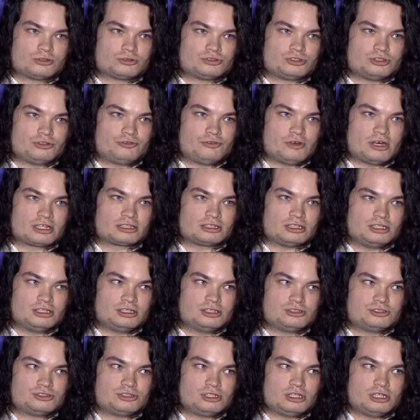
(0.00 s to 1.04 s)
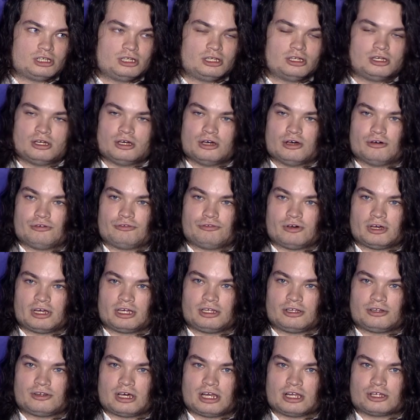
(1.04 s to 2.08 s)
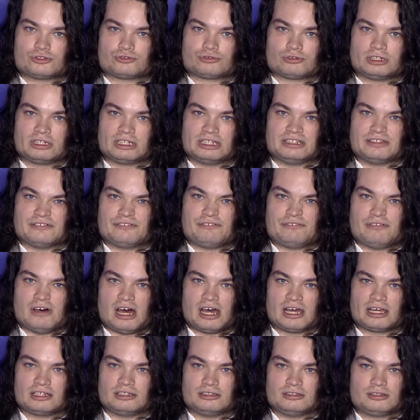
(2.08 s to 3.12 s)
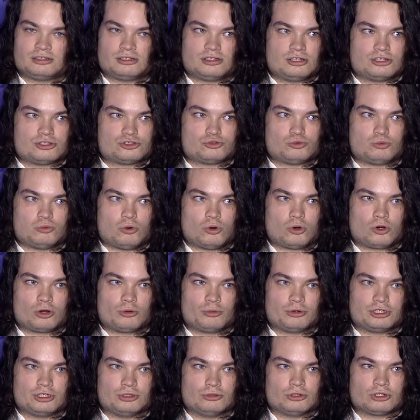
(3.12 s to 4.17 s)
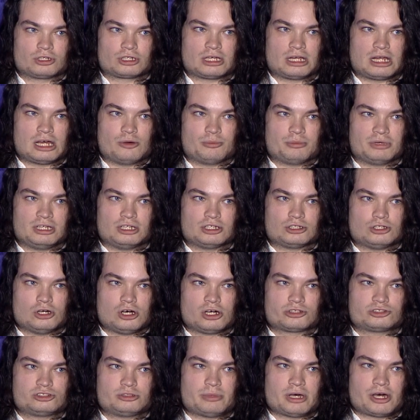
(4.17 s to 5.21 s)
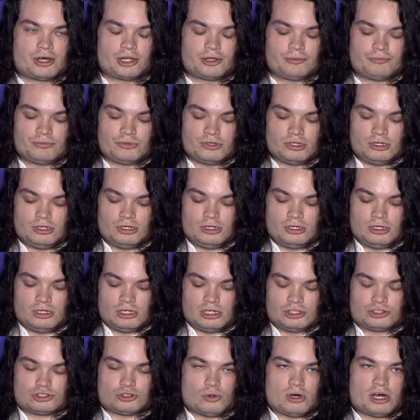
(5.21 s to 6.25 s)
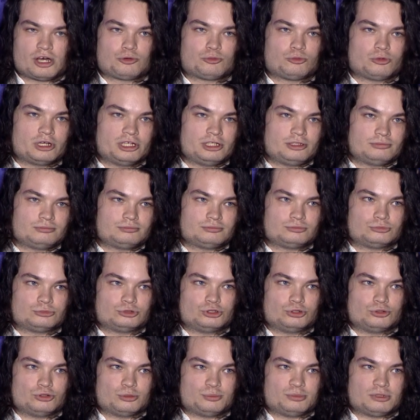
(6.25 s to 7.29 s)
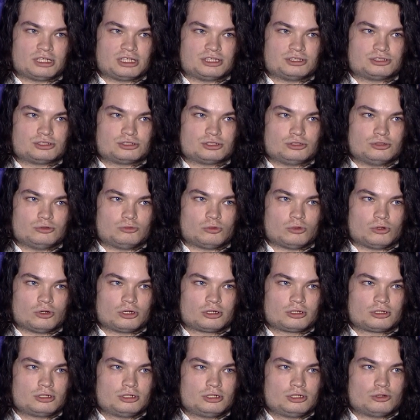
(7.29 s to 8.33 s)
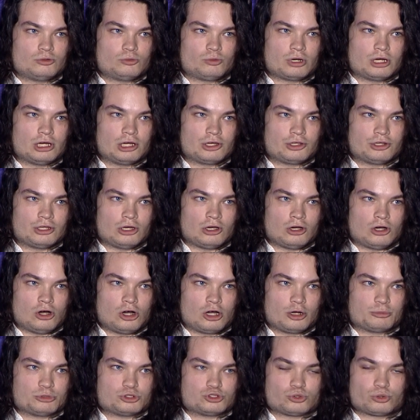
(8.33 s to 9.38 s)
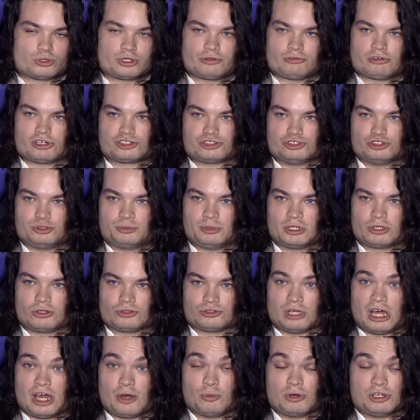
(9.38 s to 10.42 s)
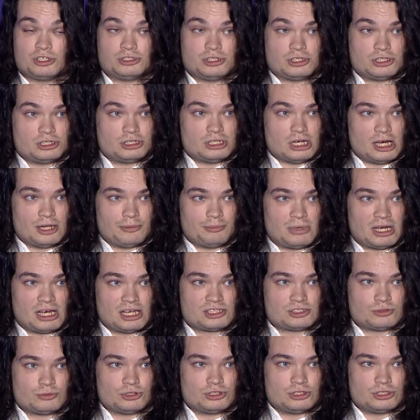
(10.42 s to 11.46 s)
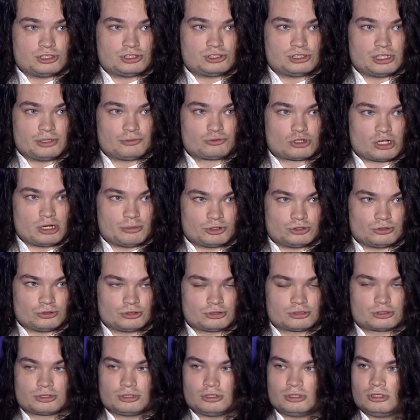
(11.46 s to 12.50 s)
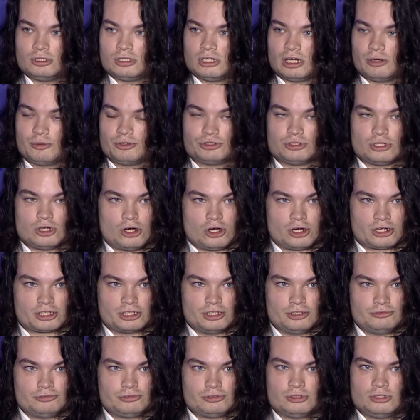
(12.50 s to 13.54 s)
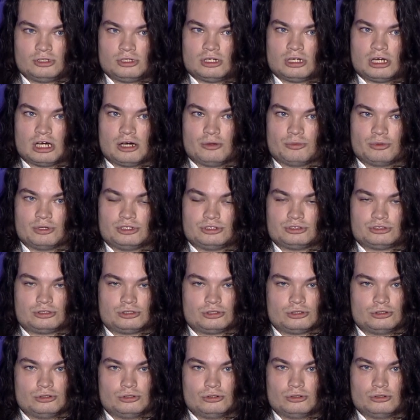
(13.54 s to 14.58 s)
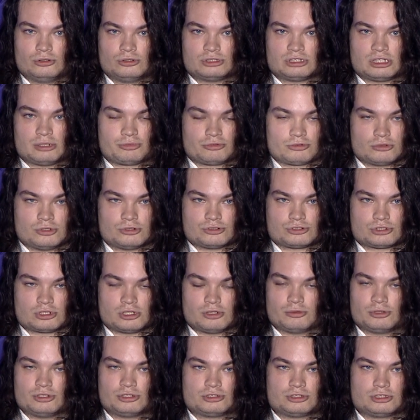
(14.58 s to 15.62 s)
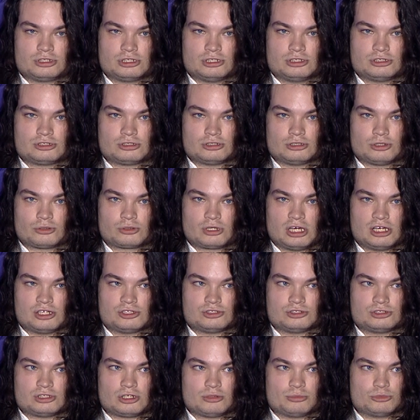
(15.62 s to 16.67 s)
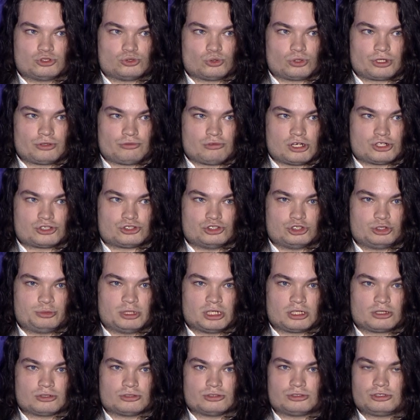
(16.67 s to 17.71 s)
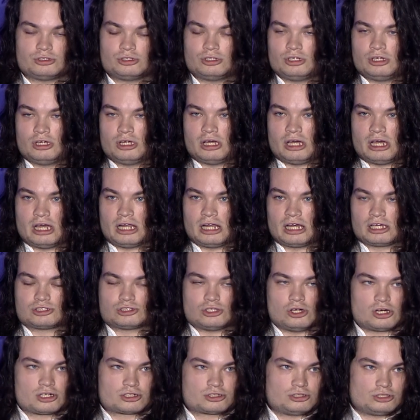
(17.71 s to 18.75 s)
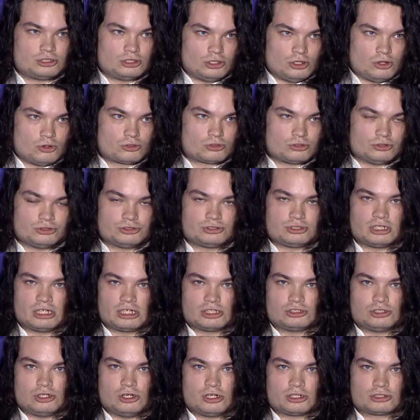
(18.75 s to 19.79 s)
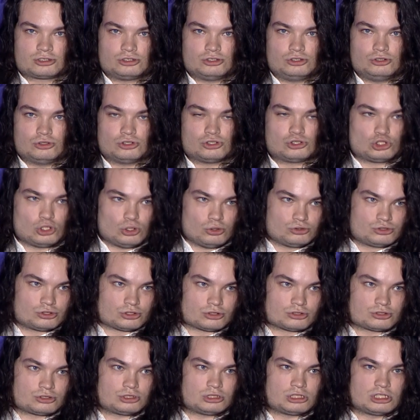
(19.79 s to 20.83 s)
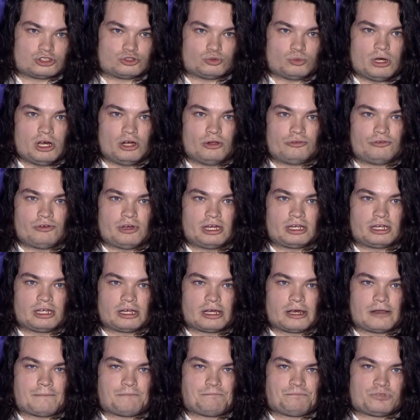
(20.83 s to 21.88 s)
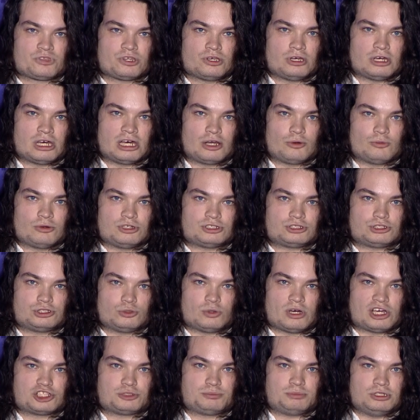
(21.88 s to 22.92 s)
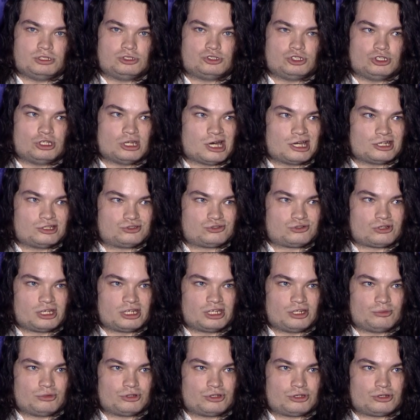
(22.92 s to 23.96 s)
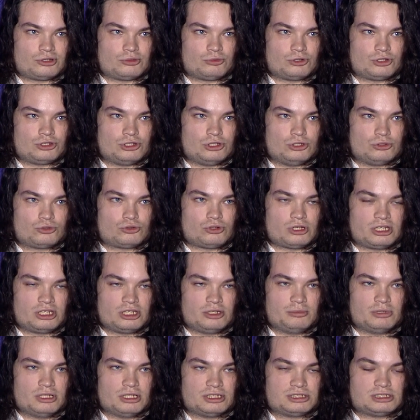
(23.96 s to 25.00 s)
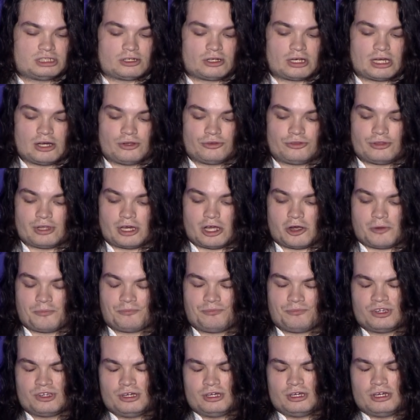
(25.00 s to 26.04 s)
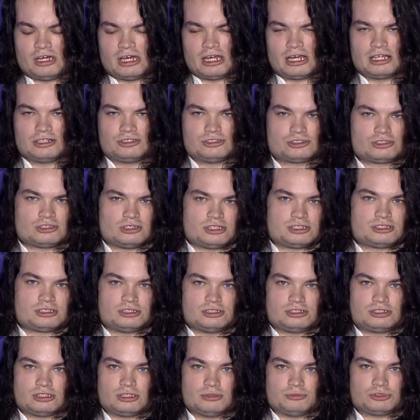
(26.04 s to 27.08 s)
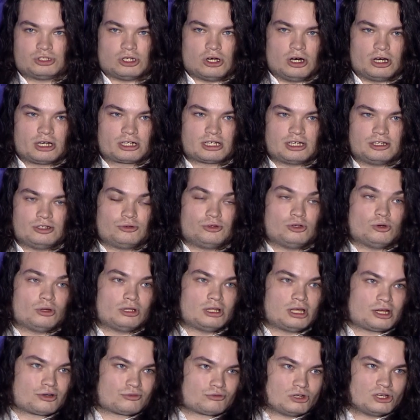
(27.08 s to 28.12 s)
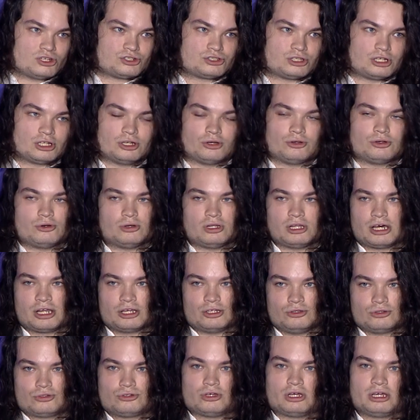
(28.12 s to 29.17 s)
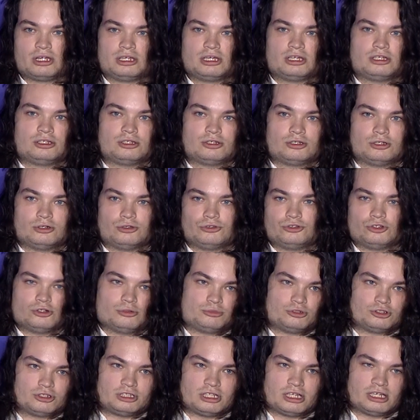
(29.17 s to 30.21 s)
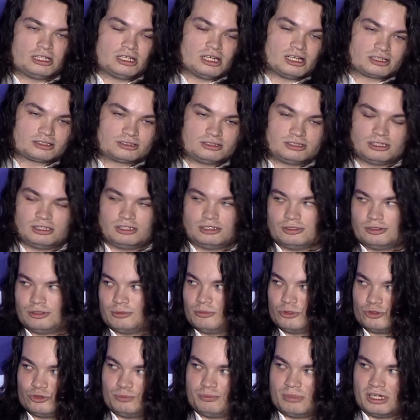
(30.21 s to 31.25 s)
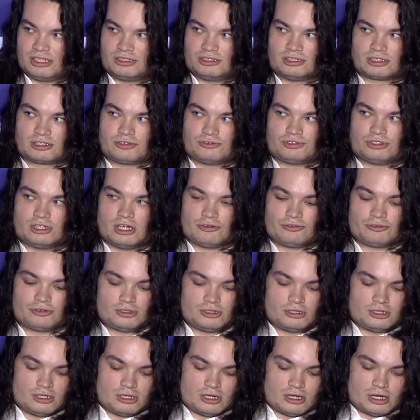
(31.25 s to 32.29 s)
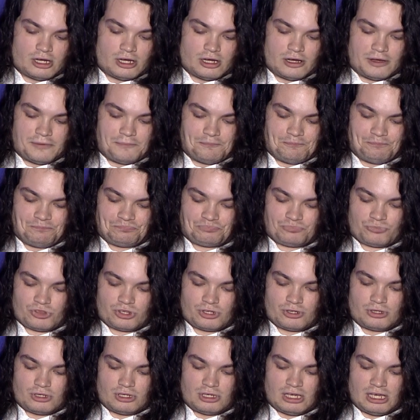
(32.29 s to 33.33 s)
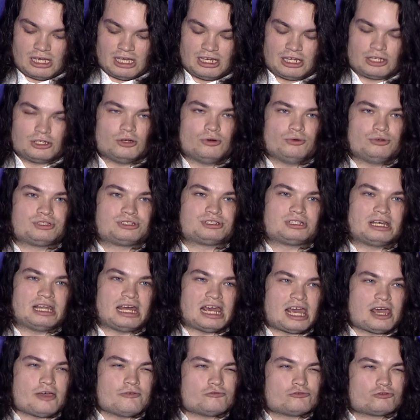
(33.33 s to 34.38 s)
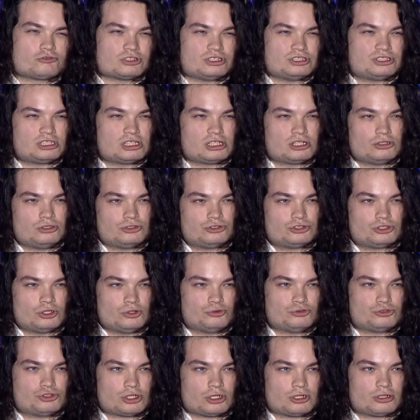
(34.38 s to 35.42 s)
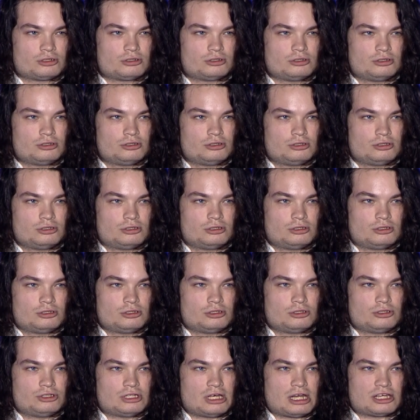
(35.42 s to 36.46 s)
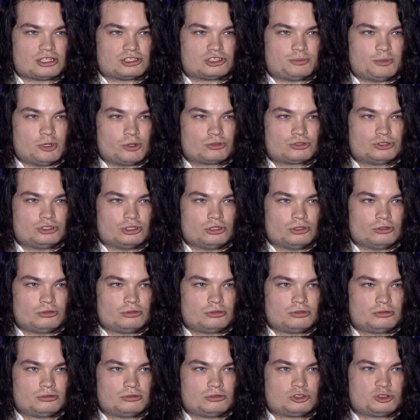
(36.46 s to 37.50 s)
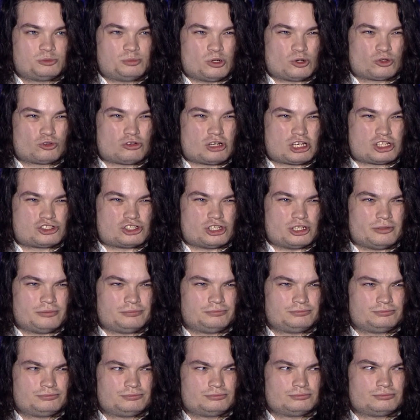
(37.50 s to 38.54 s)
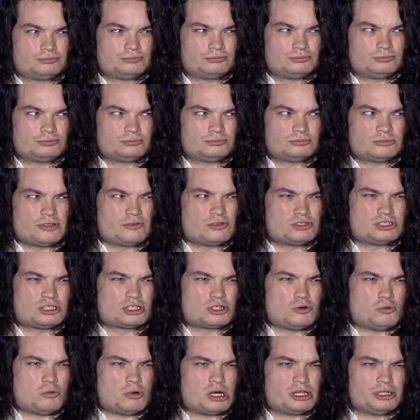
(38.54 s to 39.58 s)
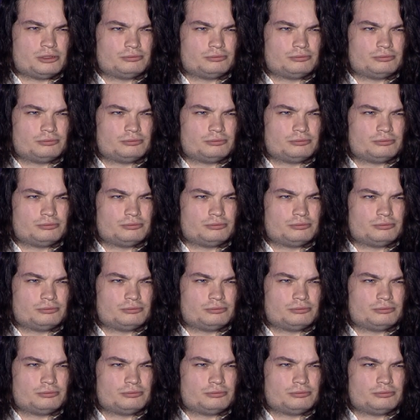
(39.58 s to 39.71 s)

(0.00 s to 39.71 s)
In fact, it is the fight that has really defined this war when you look at how media talks about it. And so I went to the places in the war where there are majority Russian speakers. I went to the Donbass, I went to the city of Kramatorsk, I went to Kharkiv, I went to Zaporozhye, I went to these locations that are majority Russian speakers. And I talked to the locals and I talked to the soldiers as well fighting it. And I went to SPG-9 training with the Ukrainian military out there. And I just listened to them talk. I don't know a lot of Russian, I don't know a lot of Ukrainian, you know, Dobro day, yakti, the most basic of stuff. And I noticed that every single soldier that I spoke to spoke Russian. Every single one.